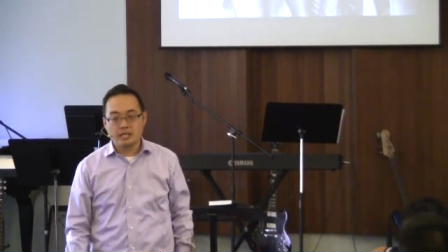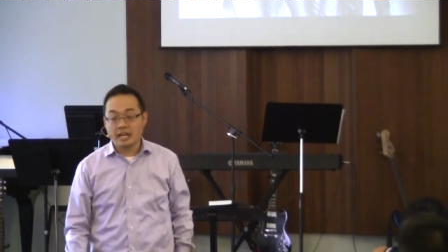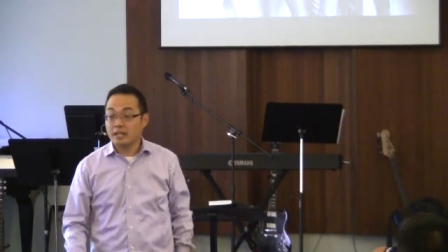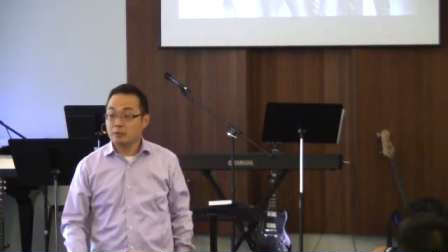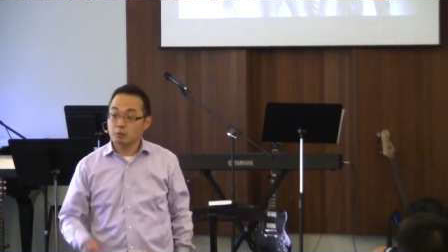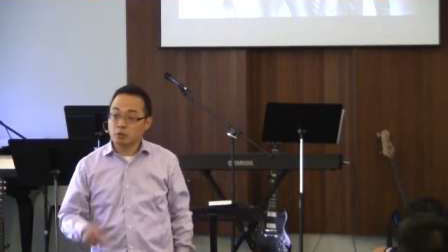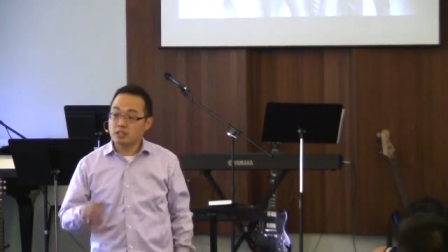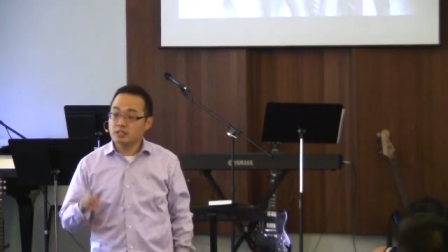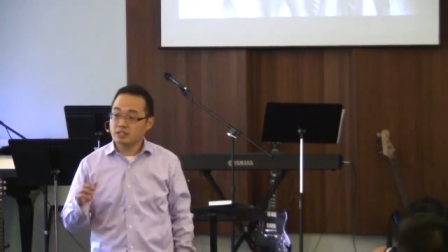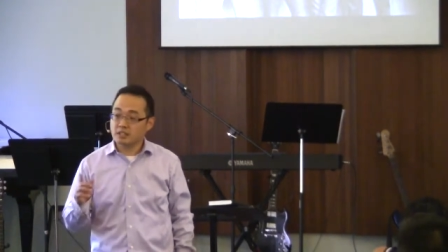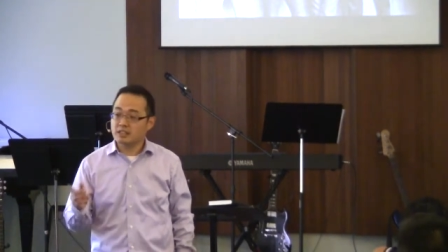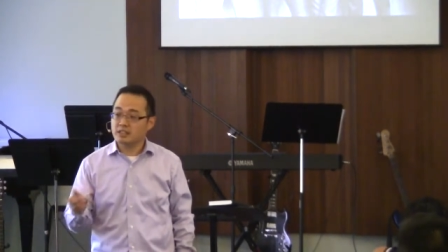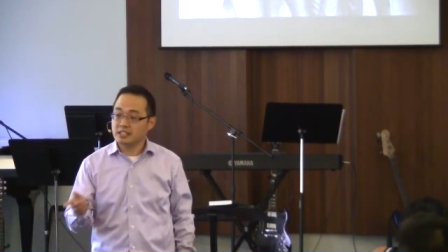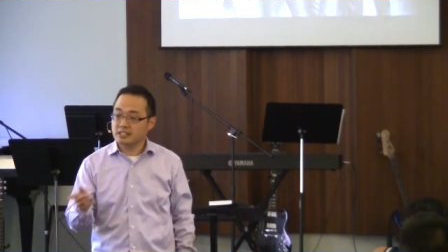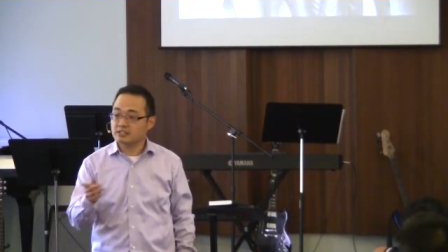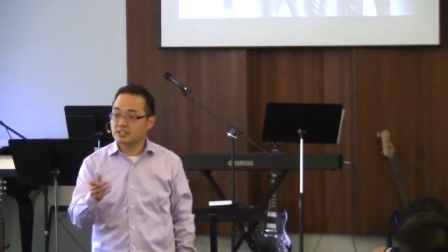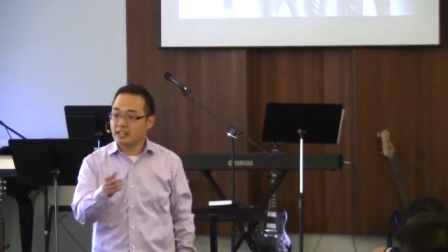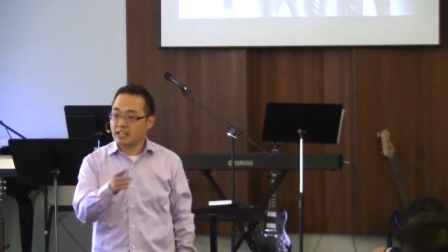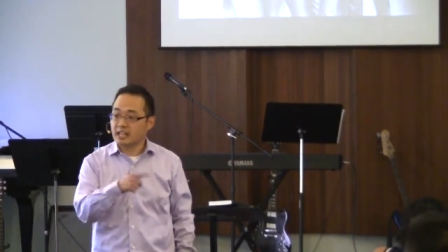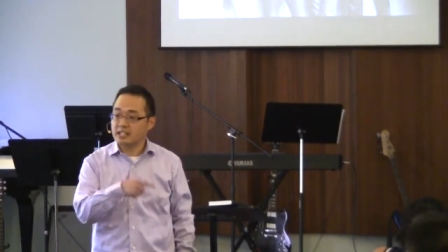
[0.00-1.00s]
And one of the
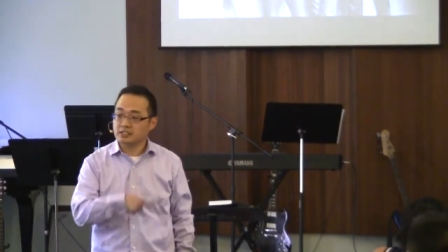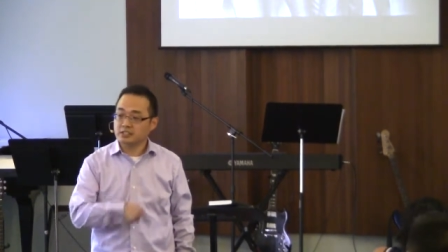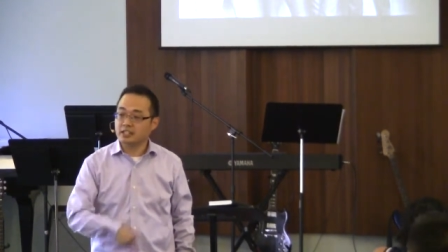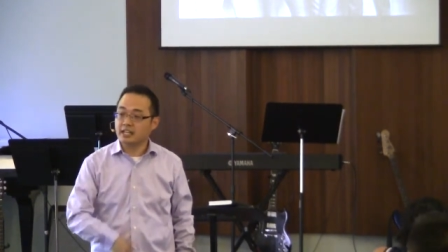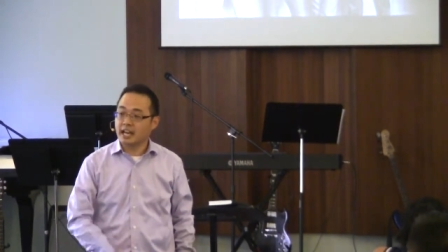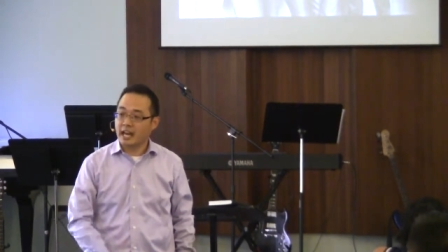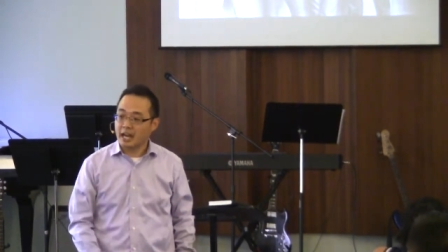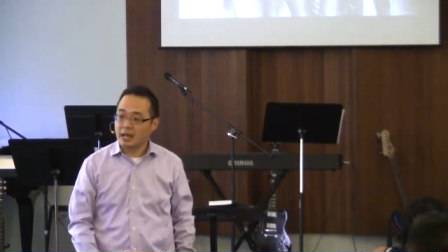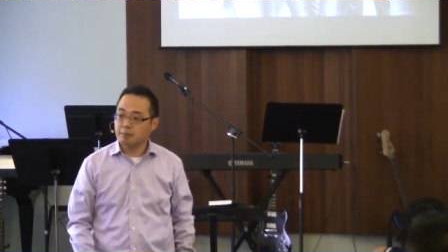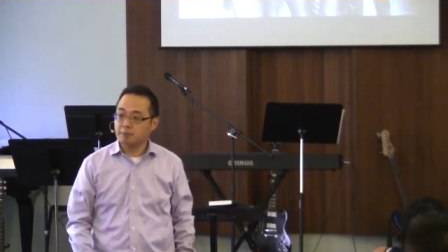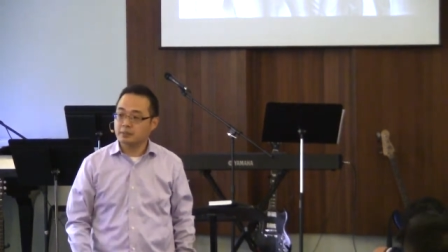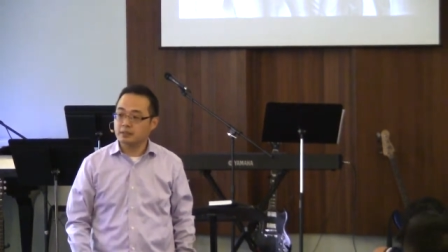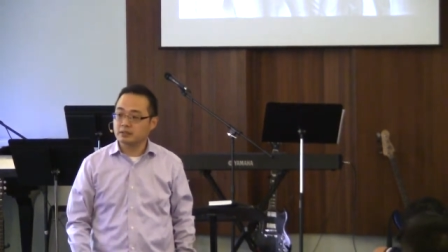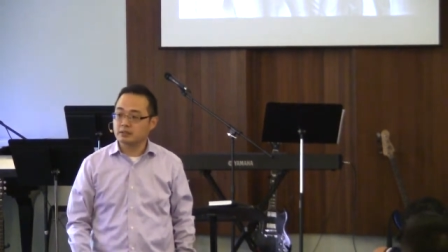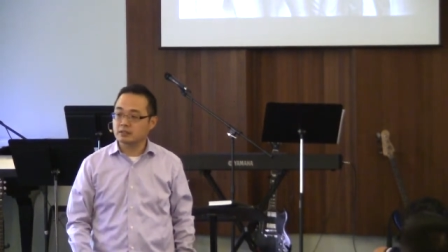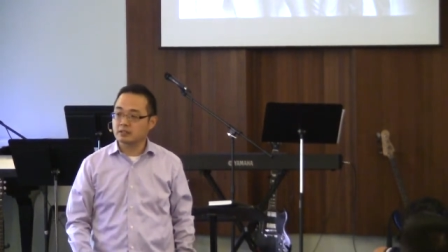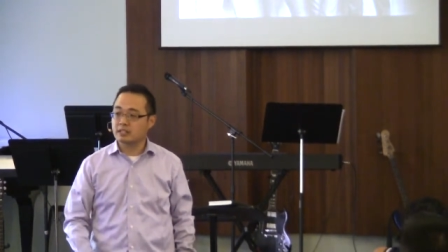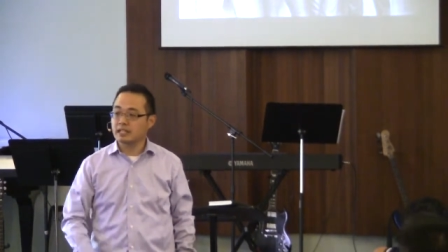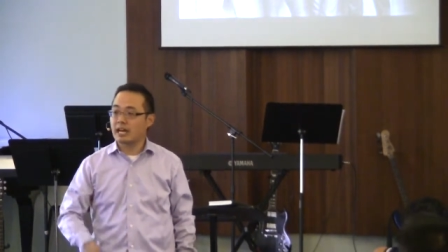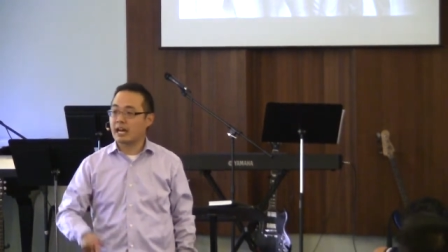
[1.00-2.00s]
things that actually
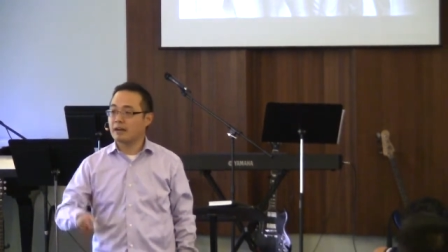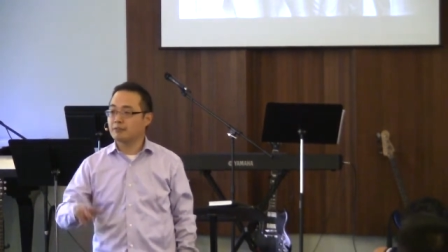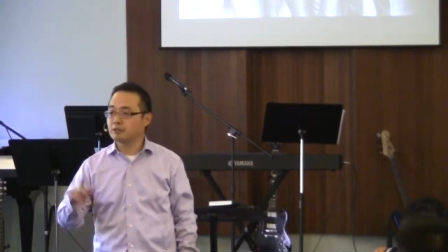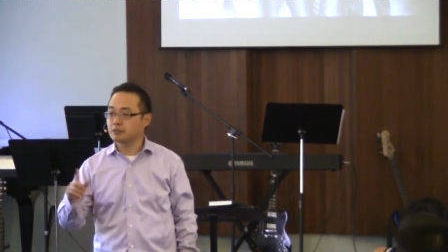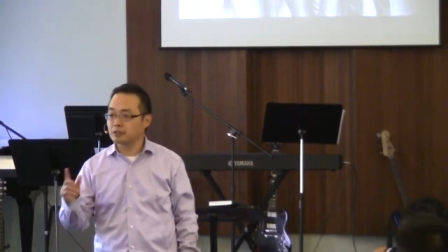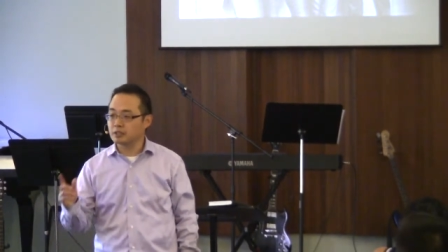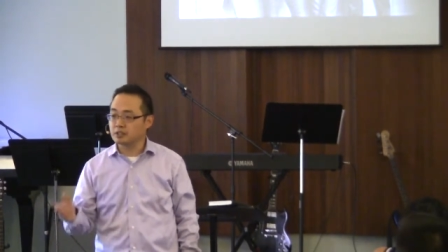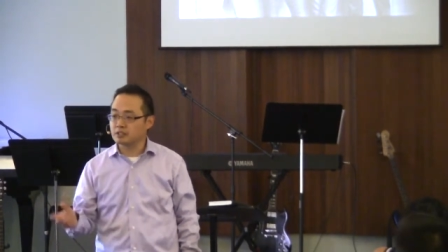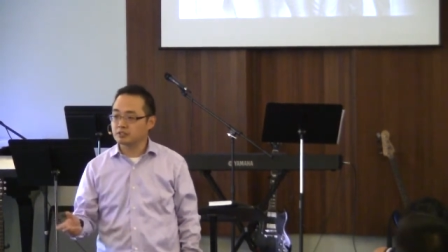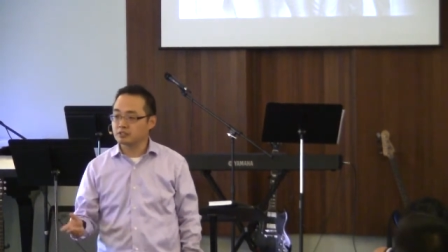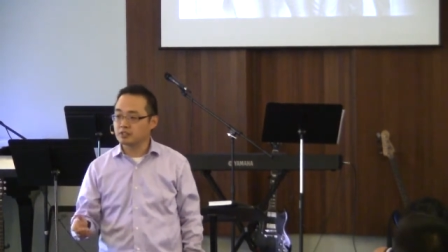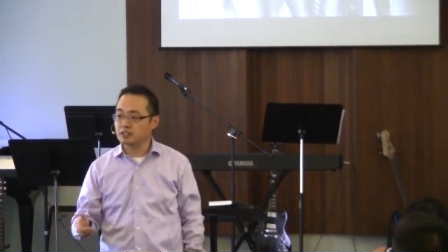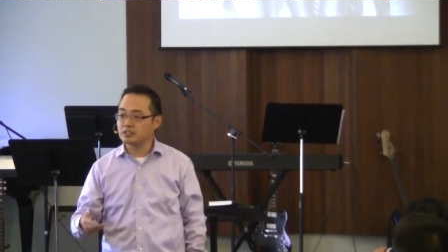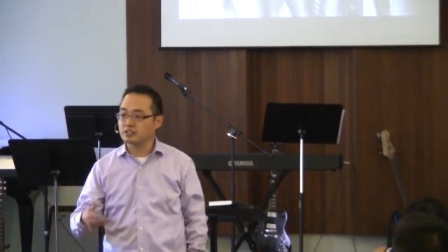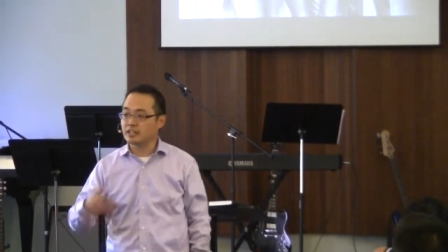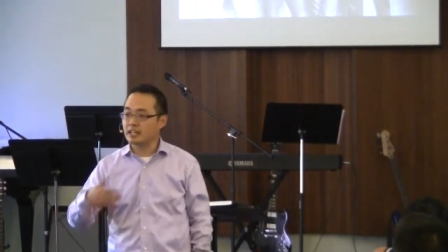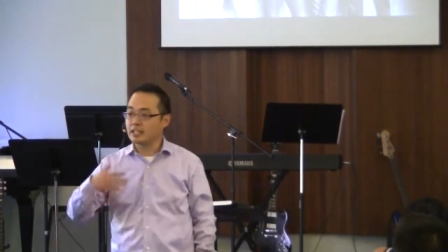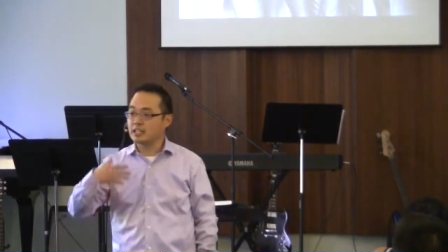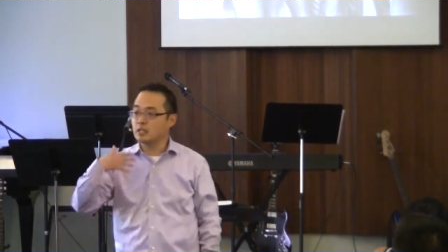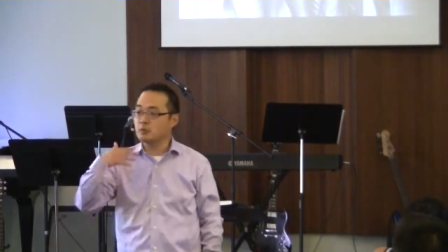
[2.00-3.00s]
happened after this
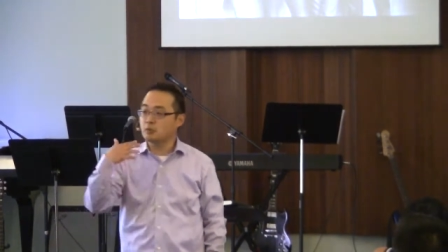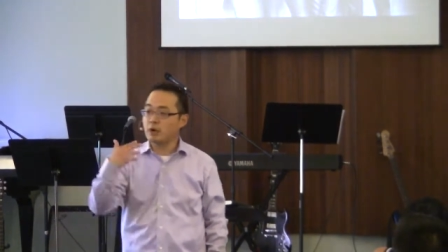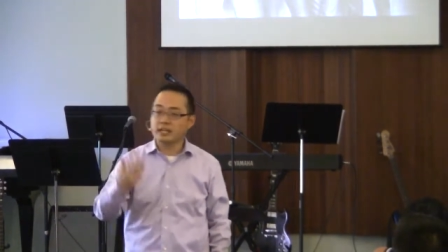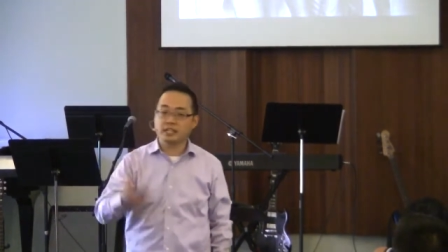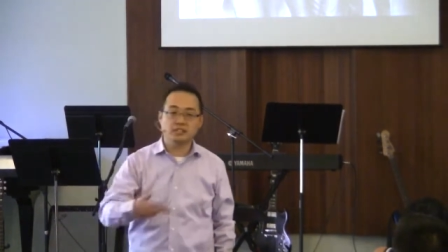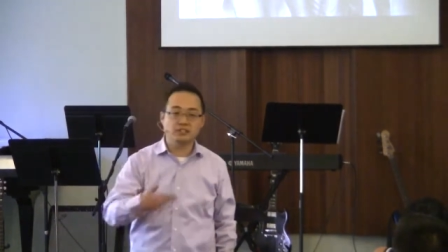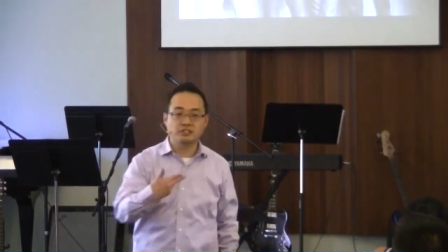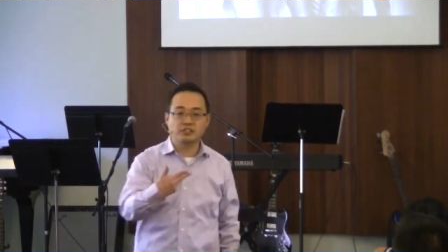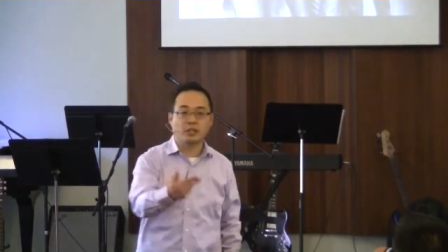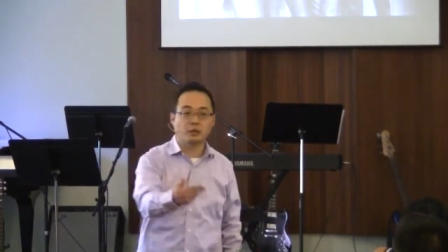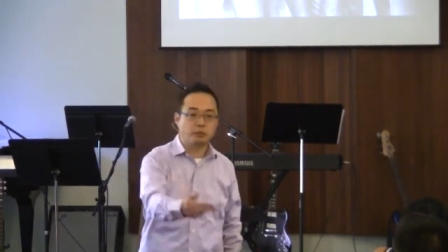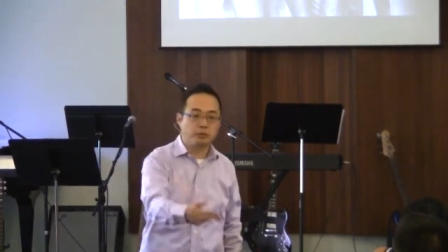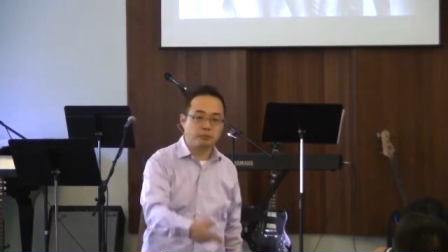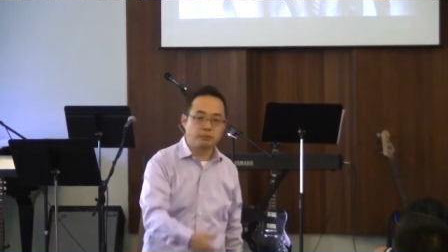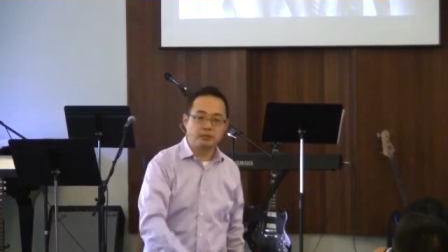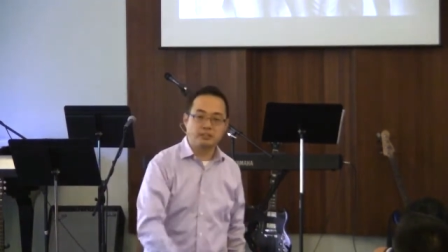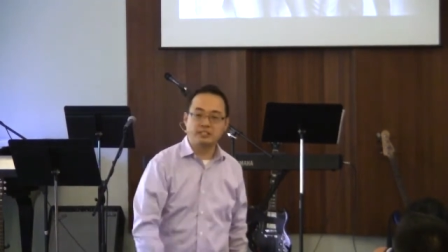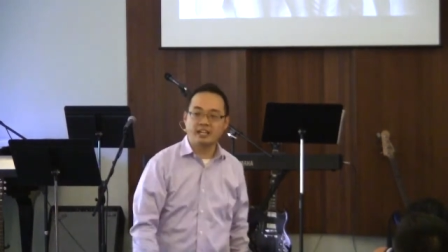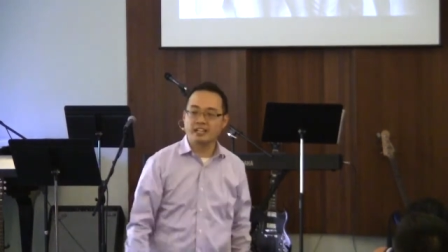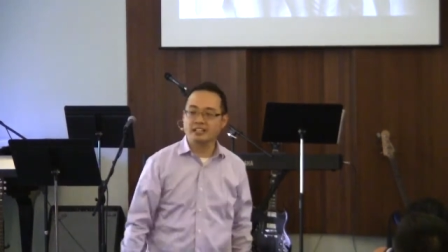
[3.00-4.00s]
is that he reconciled
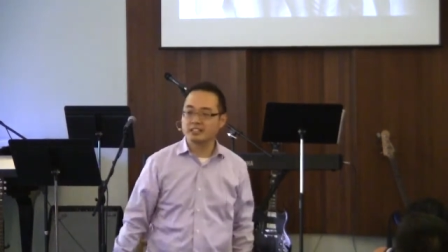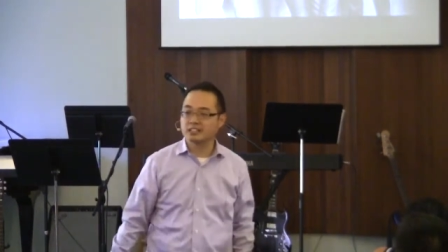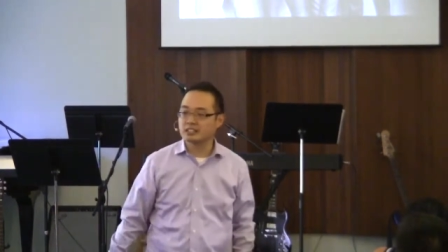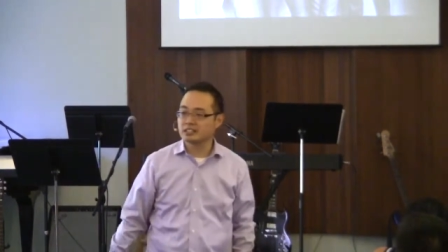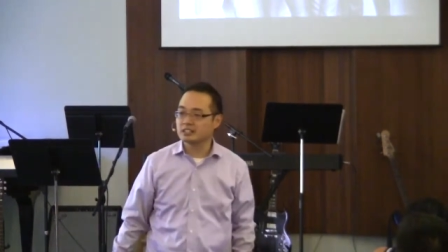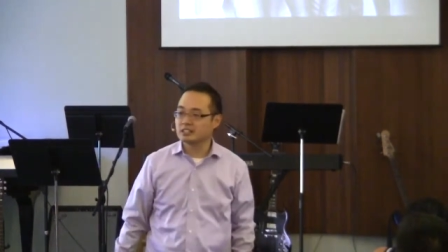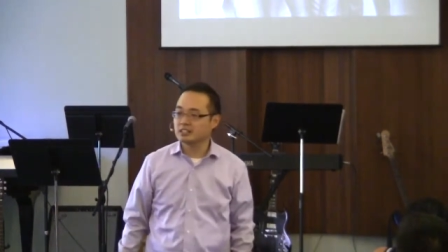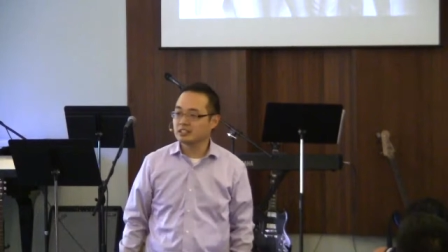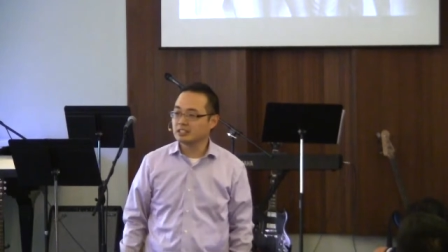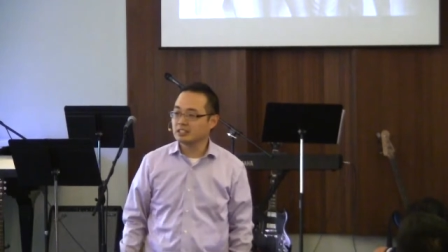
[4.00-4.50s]
with Metallica.